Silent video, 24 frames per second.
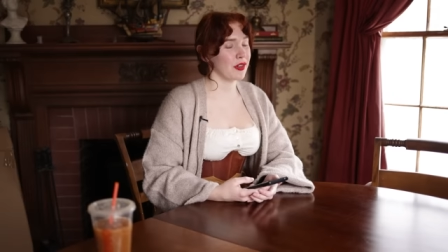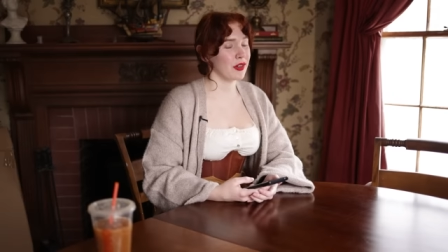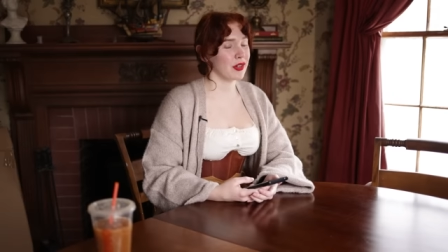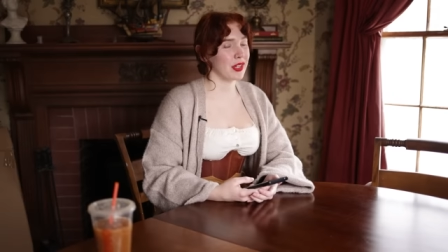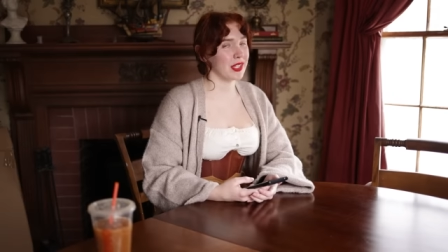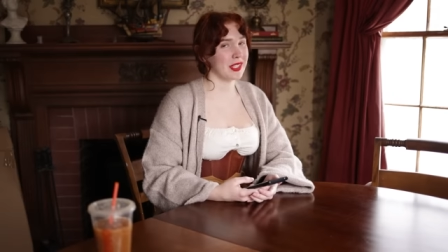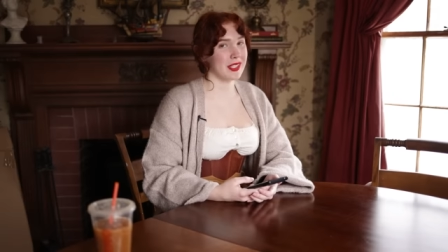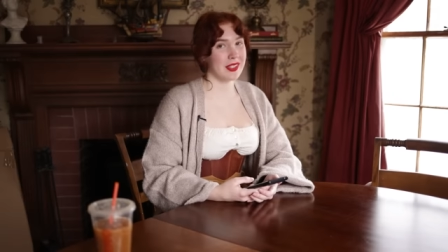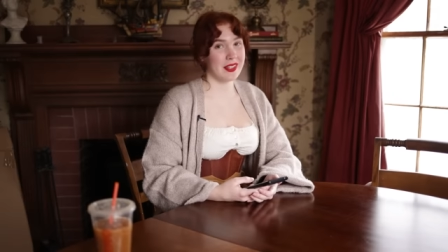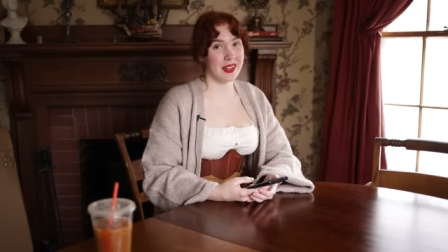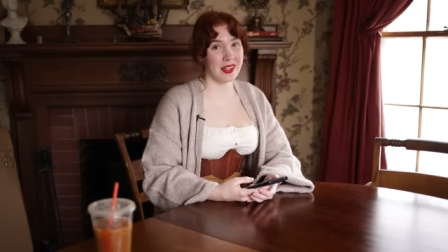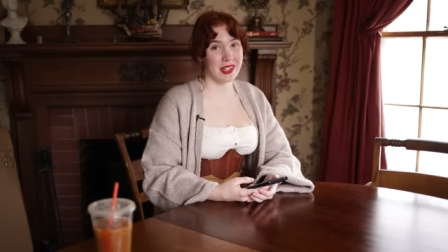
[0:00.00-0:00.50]

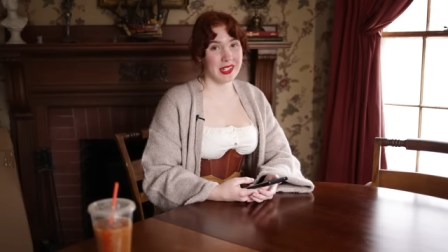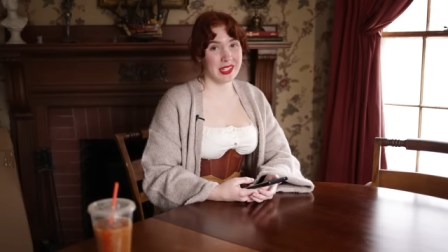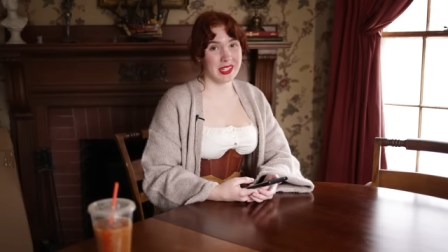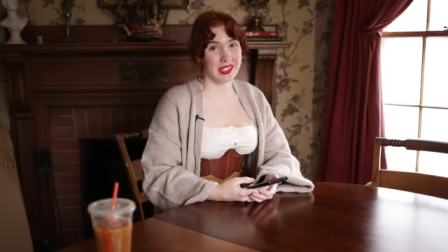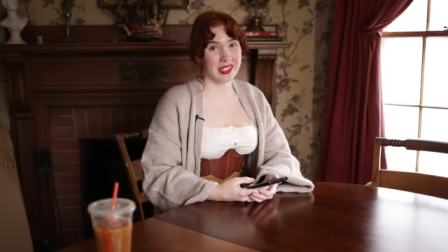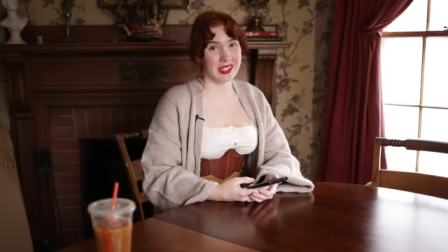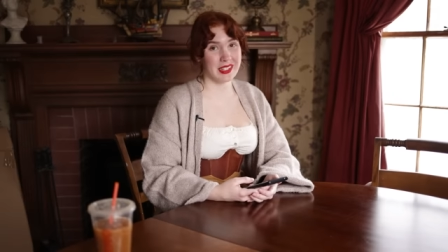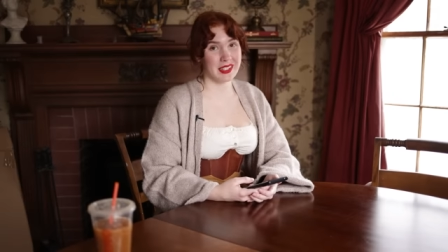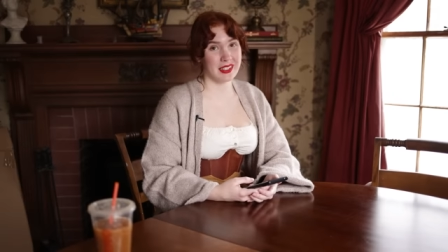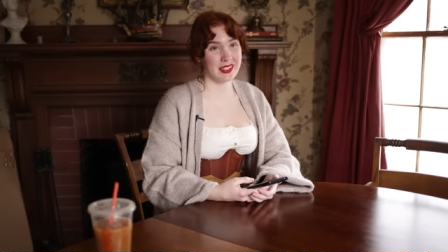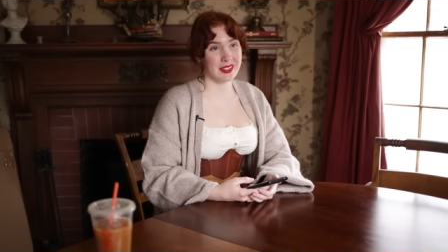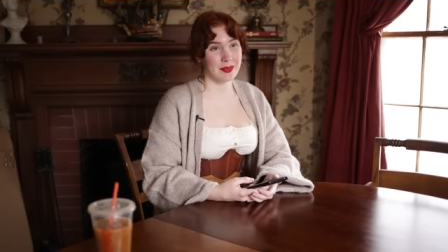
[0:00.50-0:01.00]
focused
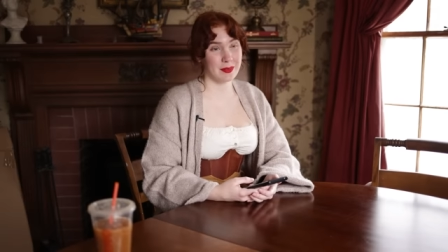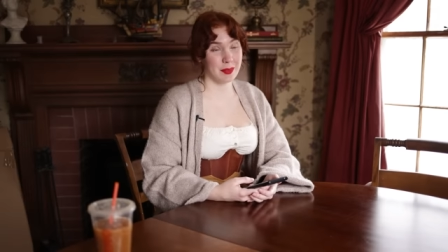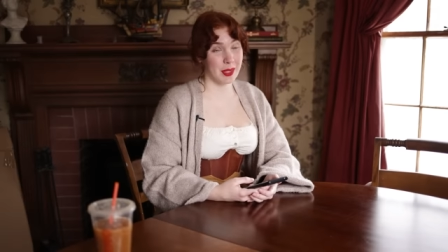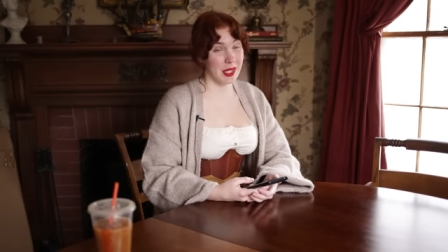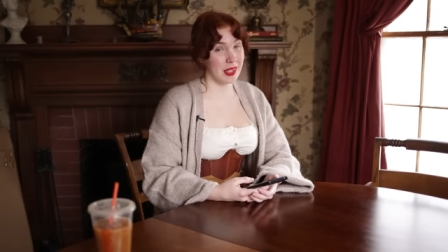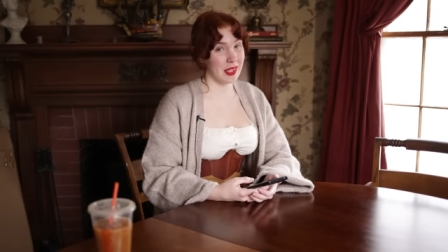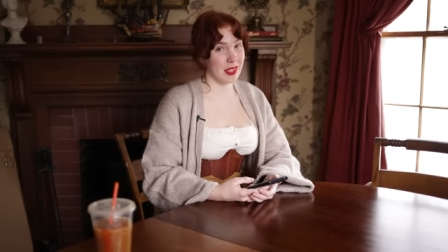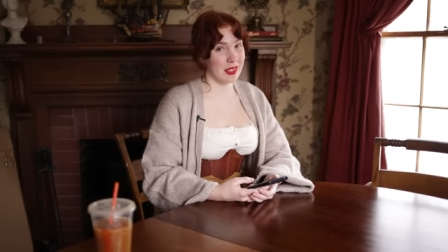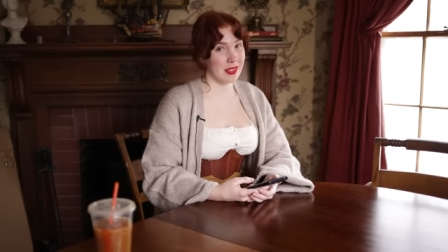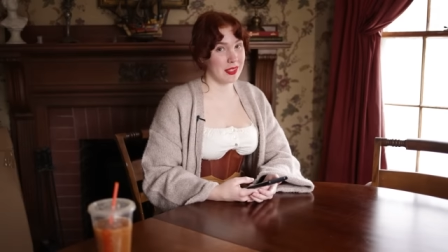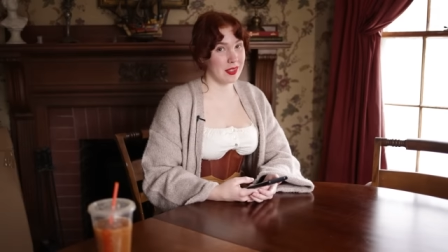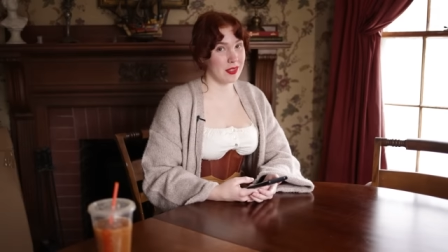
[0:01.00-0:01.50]
on
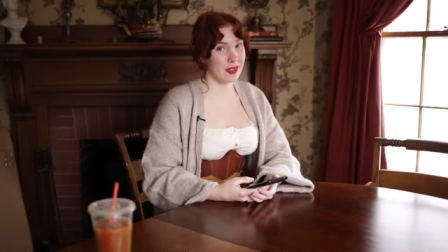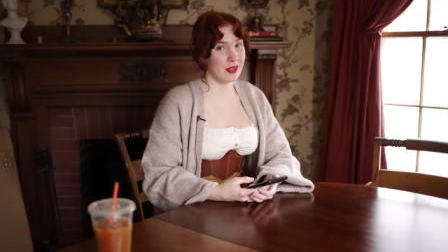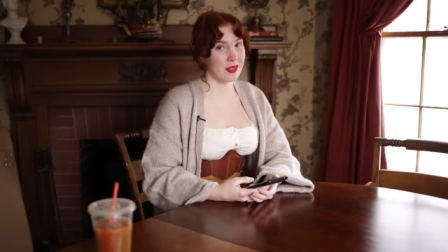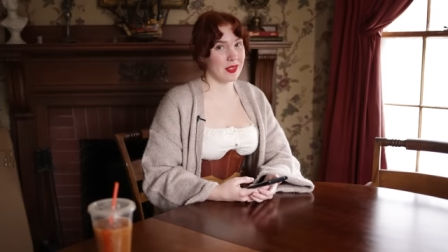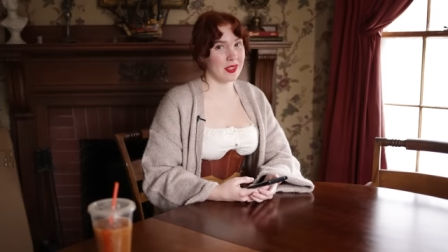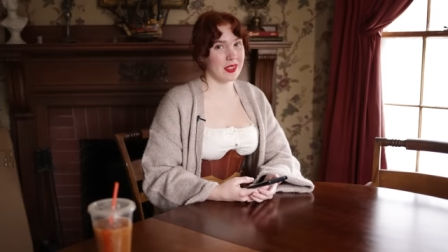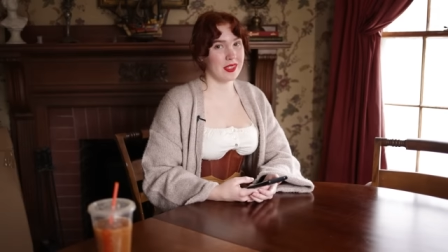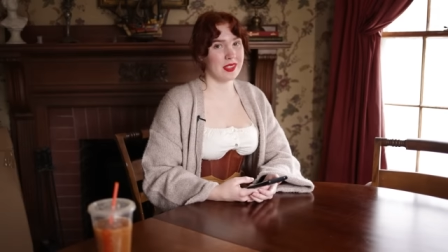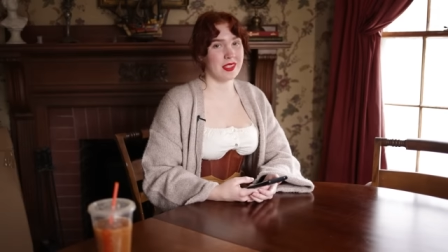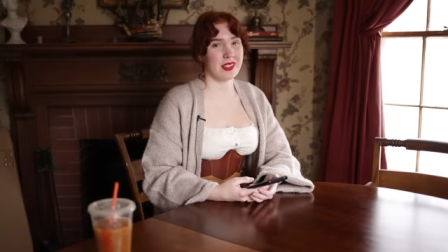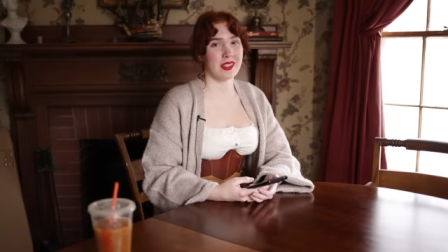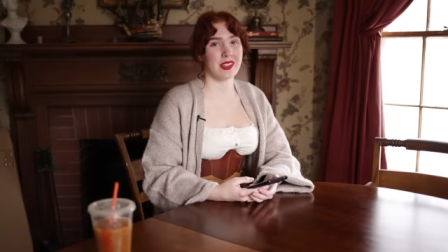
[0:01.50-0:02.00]
bathing
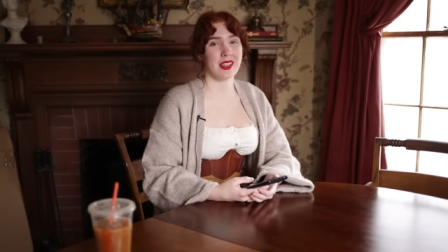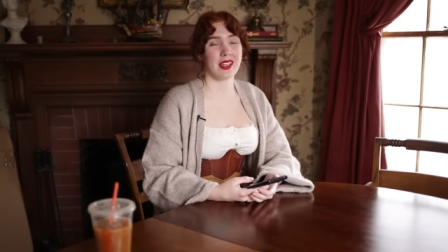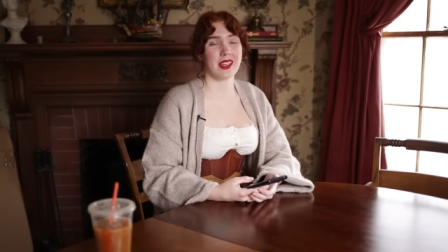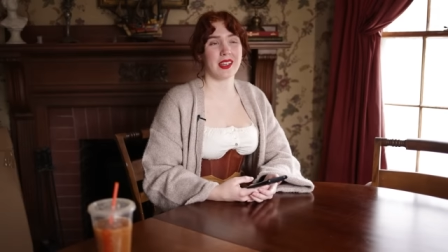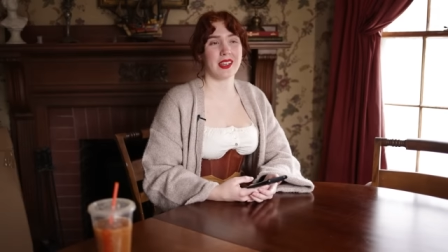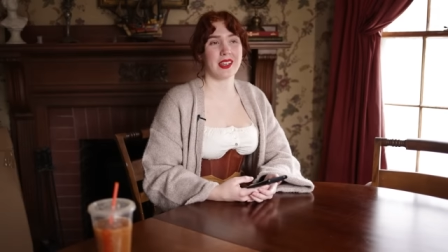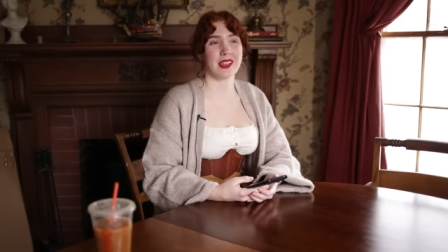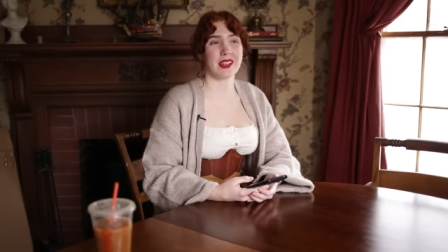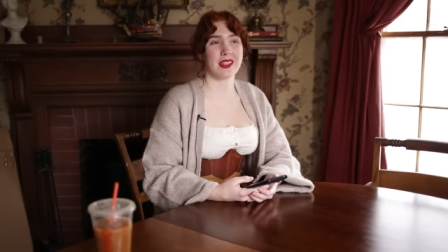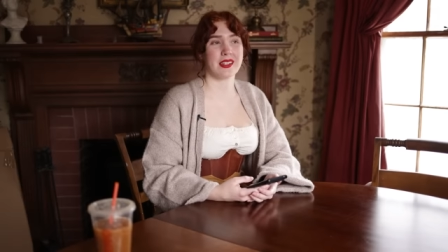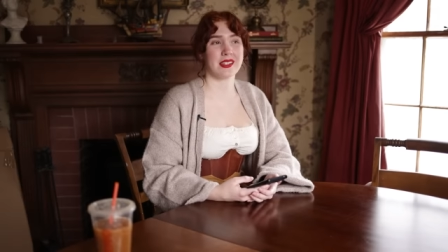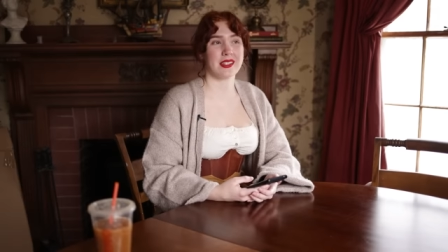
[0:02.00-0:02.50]
suits
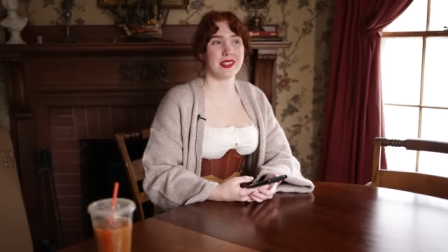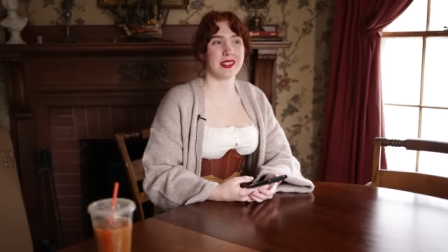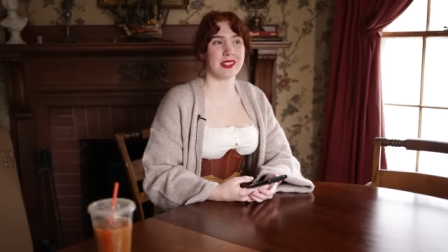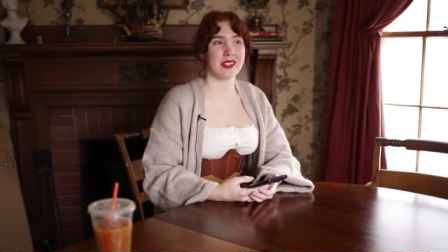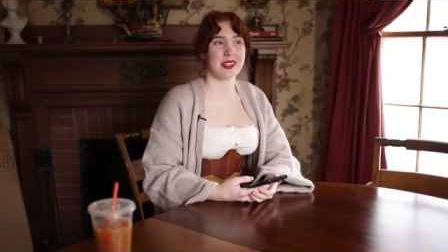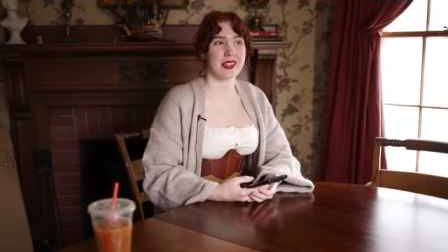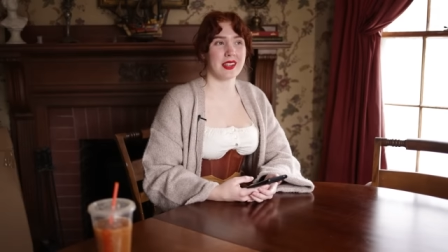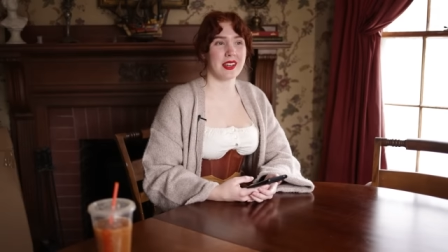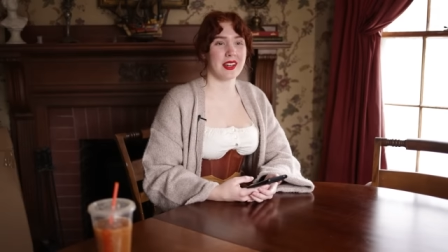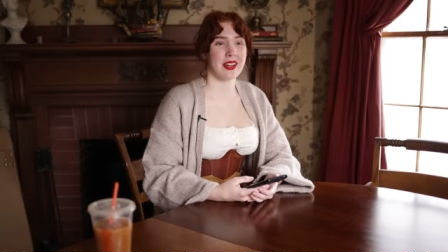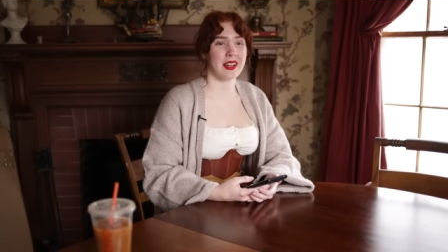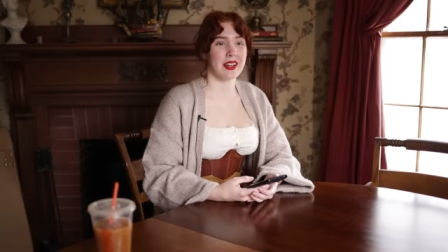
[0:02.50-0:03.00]

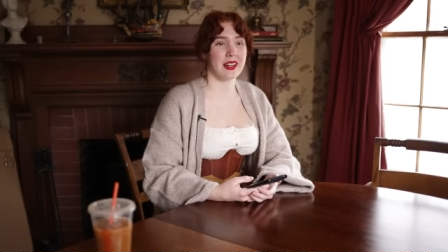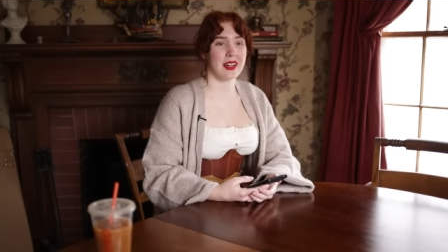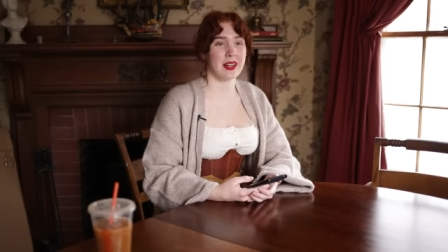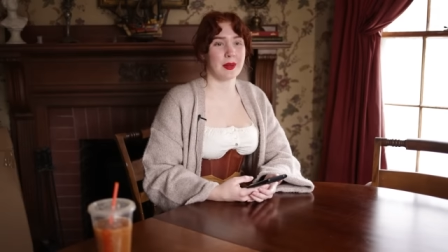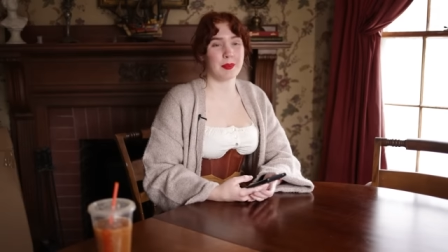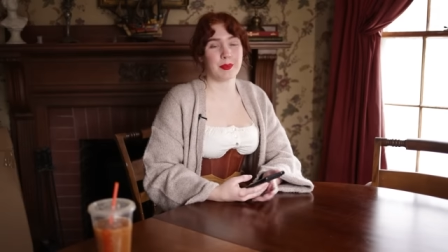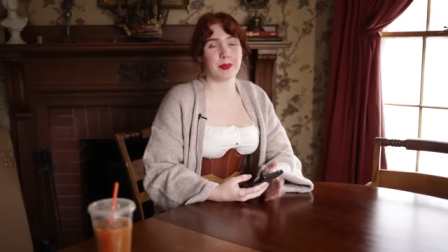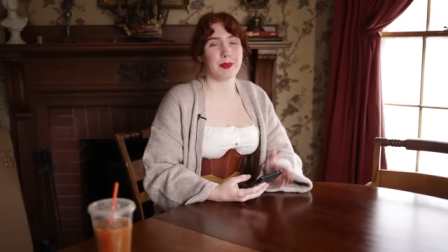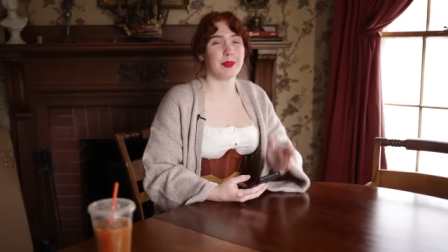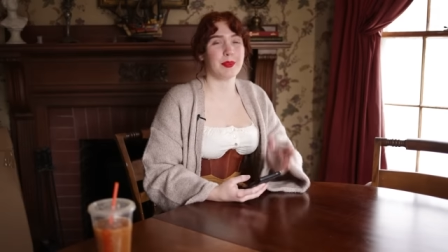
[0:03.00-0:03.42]
and uh,